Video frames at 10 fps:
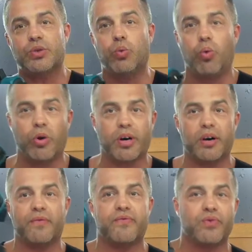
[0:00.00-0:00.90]
water
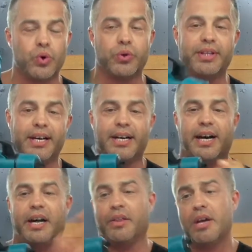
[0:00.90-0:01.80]
through the
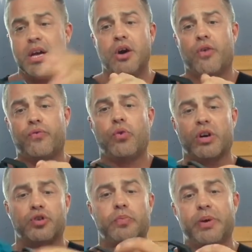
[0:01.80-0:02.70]
gun. Of
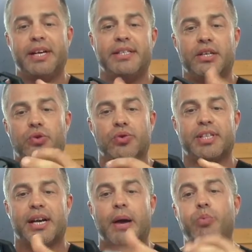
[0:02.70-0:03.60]
course, super easy to
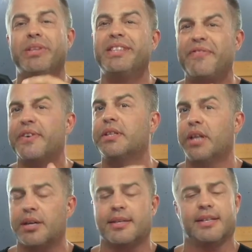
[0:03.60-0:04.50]
set up with different
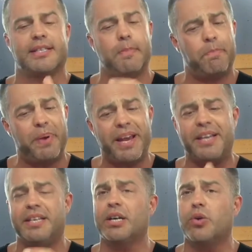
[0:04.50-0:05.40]
nozzles
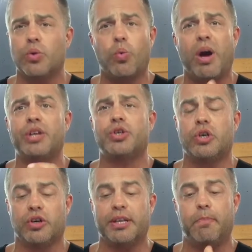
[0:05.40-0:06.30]
depending on what you're
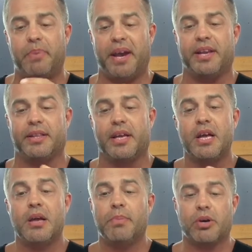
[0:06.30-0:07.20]
gonna paint,
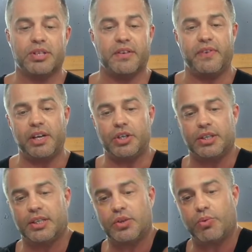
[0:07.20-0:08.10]
because eventually
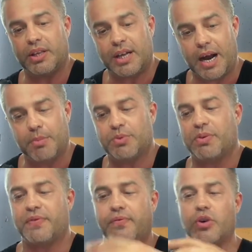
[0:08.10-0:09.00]
this one comes with
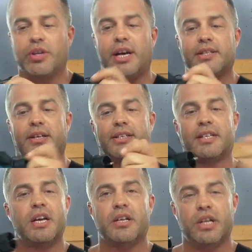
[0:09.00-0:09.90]
4 nozzles
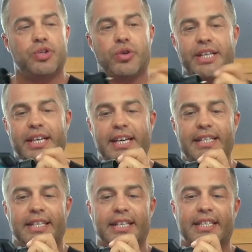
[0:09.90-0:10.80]
that you can
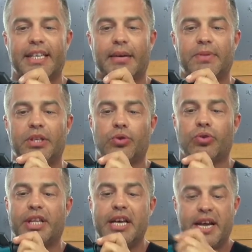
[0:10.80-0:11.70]
easily
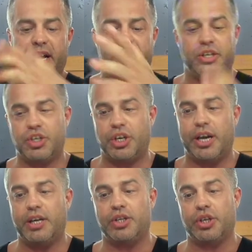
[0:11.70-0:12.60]
substitute and
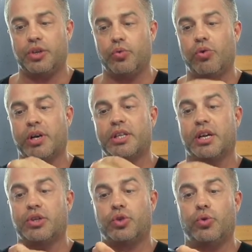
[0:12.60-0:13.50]
change in order
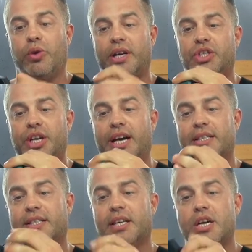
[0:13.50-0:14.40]
to
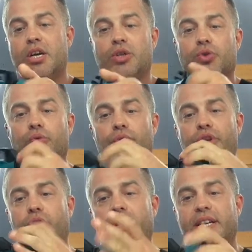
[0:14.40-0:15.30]
adjust to
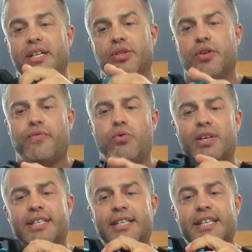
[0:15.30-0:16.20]
your needs. Of
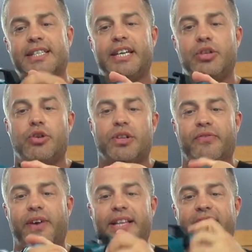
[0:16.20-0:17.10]
course, in the set you're gonna
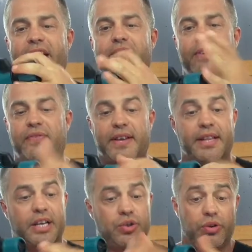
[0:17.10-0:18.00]
find everything
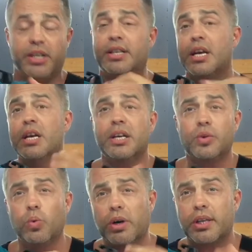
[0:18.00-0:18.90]
that you need
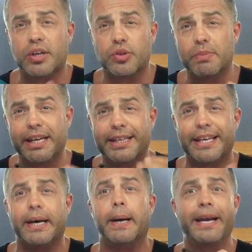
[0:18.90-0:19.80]
in order to make
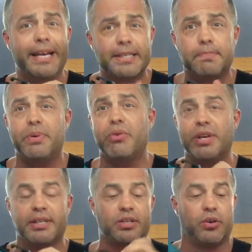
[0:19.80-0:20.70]
the
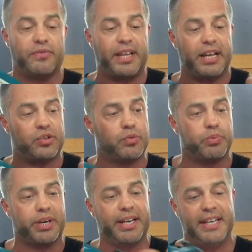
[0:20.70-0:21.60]
experience of that
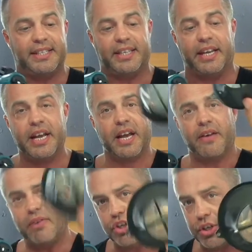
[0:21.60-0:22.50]
super easy.
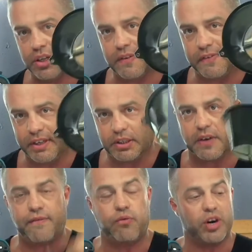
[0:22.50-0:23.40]
Eventually a filter
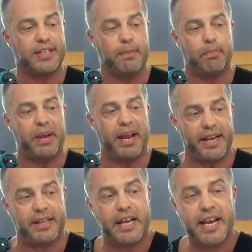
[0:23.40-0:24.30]
for the
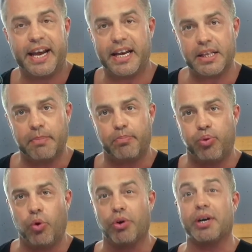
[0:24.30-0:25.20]
paint and a
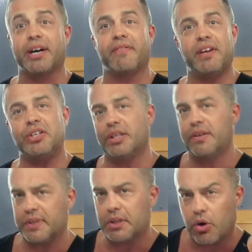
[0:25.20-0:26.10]
pourer. Eventually,
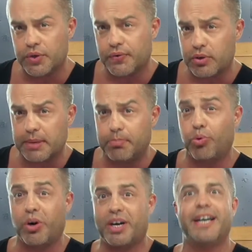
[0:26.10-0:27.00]
if it goes through the
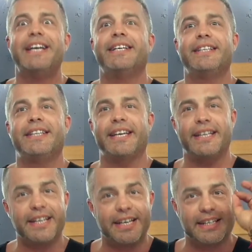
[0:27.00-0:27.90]
pourer,
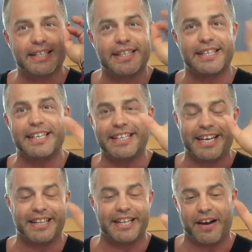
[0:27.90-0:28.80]
then it's thin
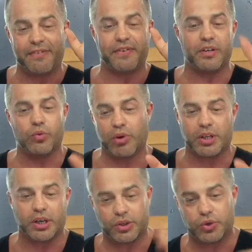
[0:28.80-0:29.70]
enough in
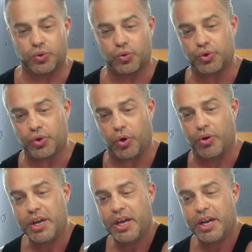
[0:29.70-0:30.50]
order to do so.